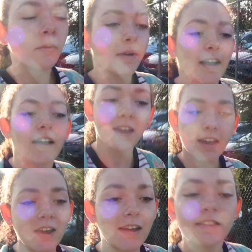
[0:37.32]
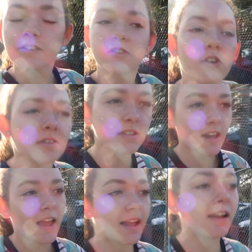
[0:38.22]
we are here. It's
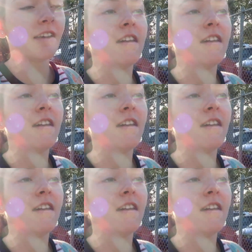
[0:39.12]
Tuesday.